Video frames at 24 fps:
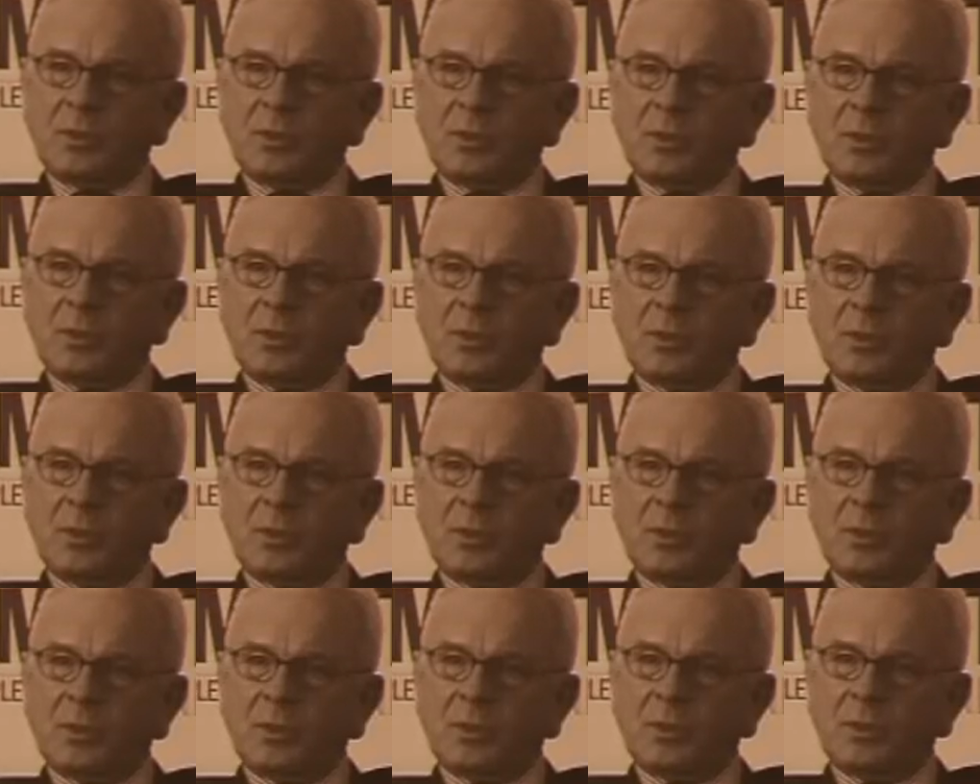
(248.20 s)

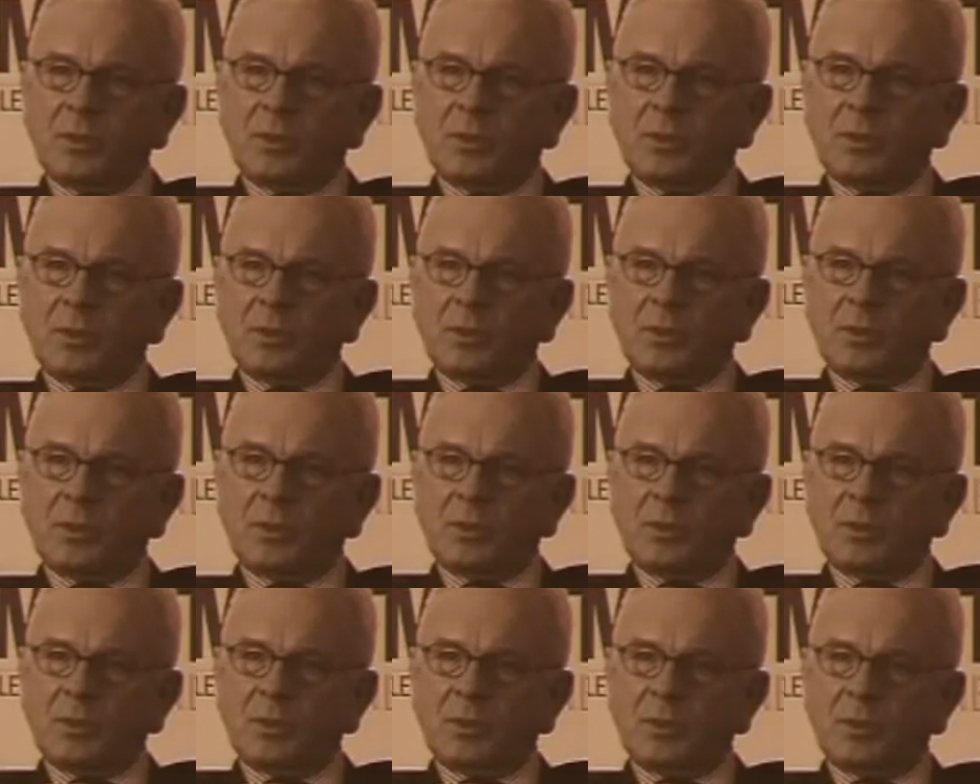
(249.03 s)

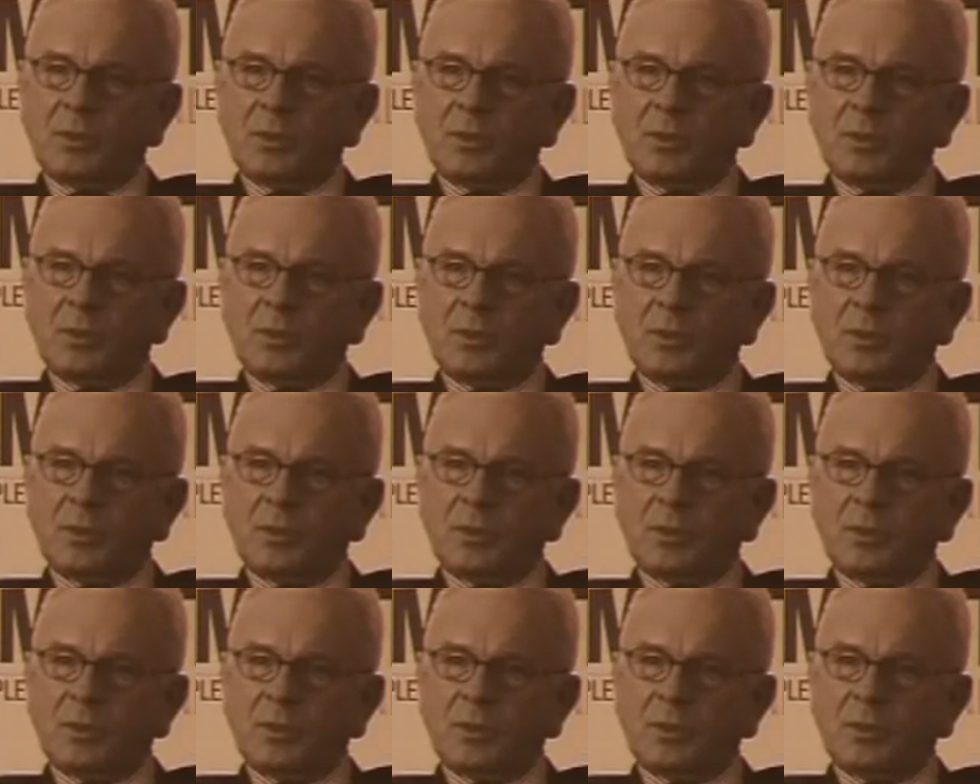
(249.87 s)

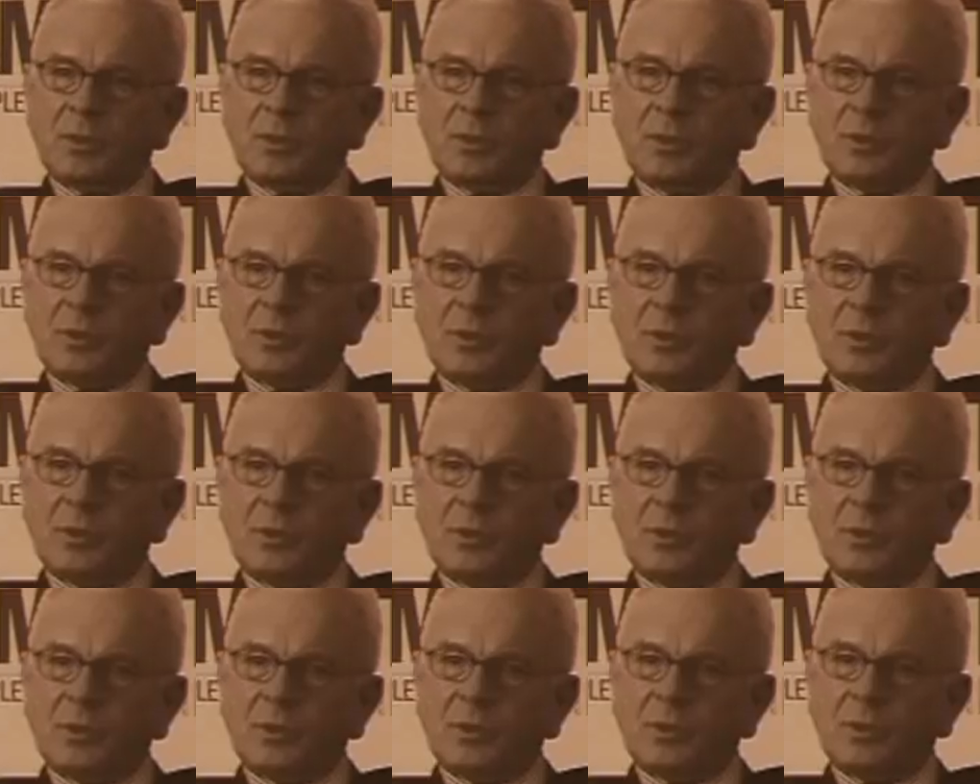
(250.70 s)

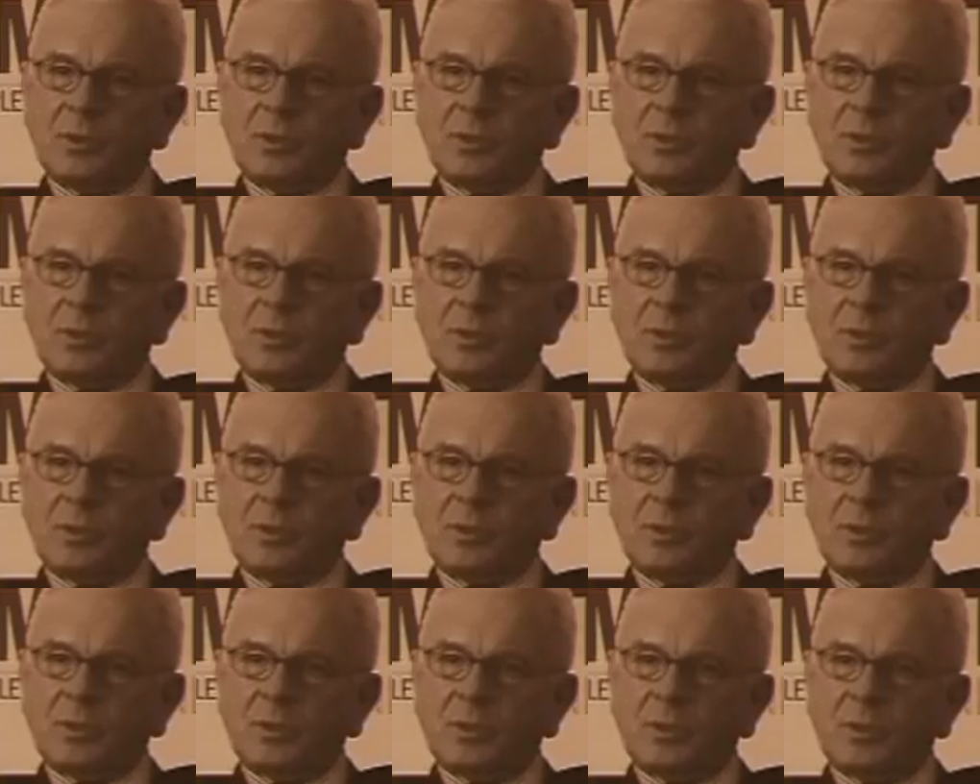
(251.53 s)

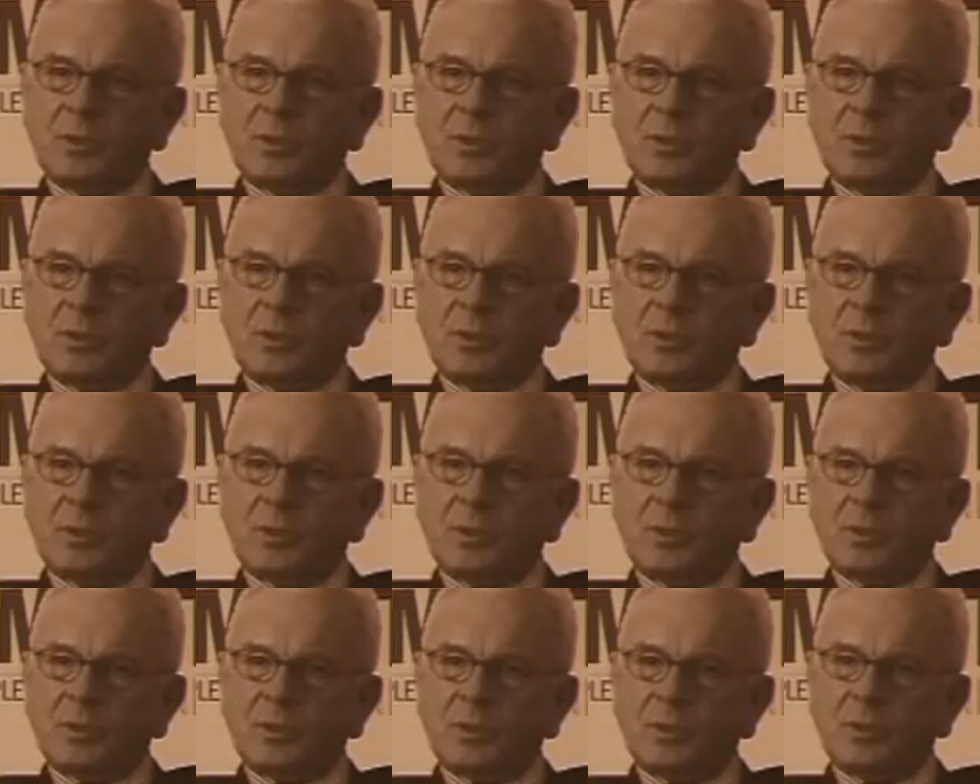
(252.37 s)

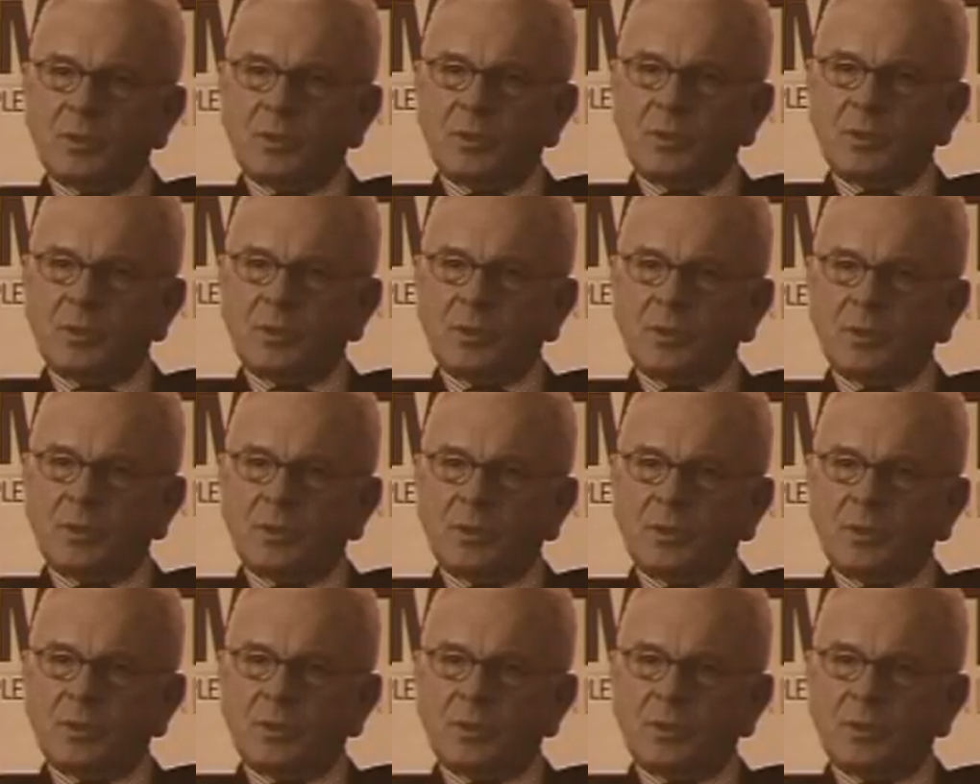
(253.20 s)

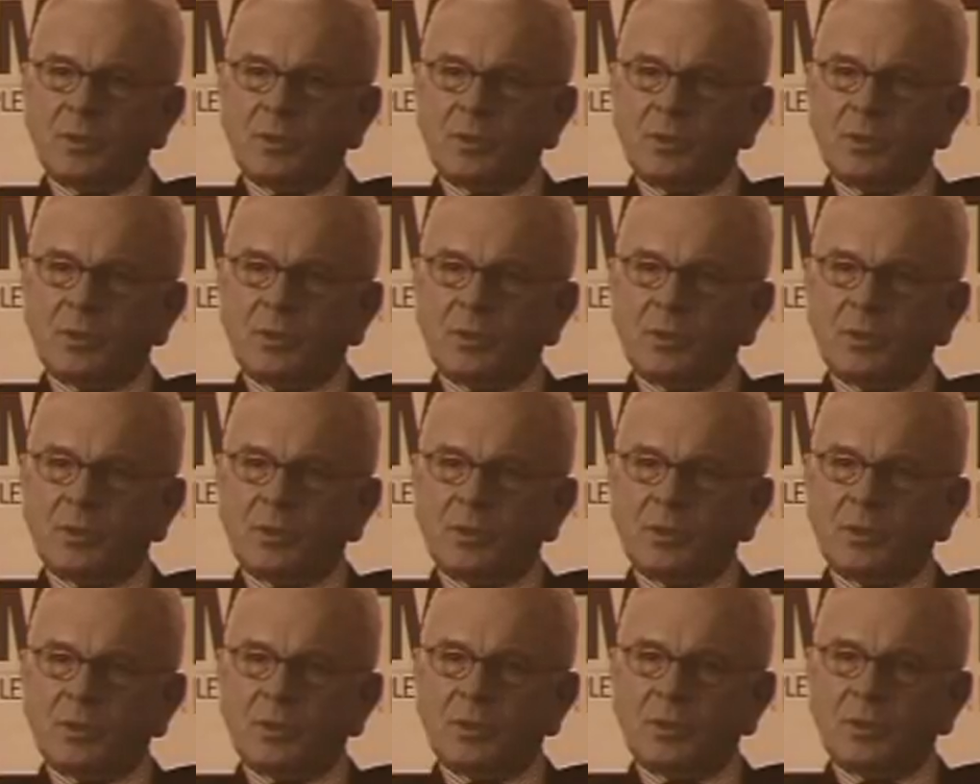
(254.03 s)

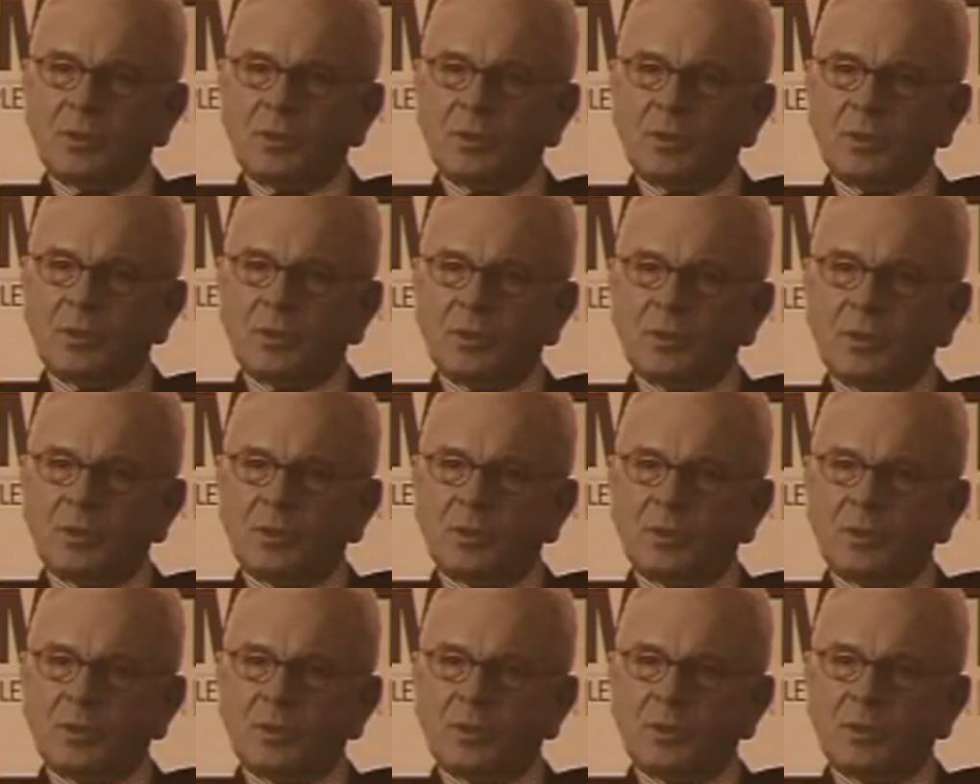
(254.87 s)

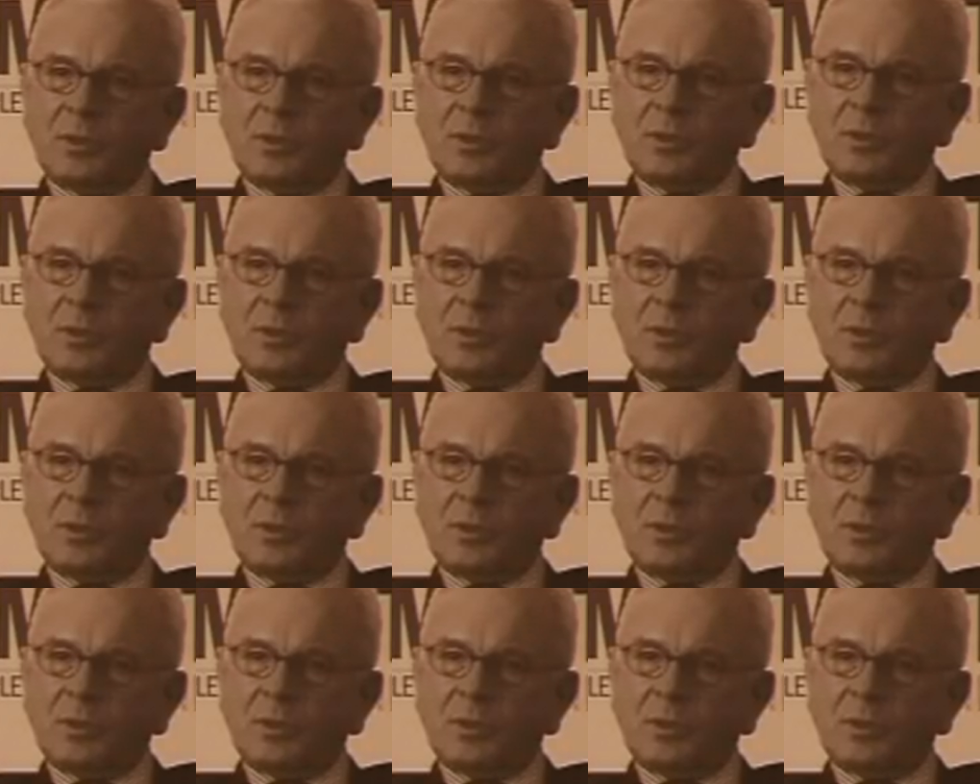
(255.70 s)
No words are spoken by the person on screen.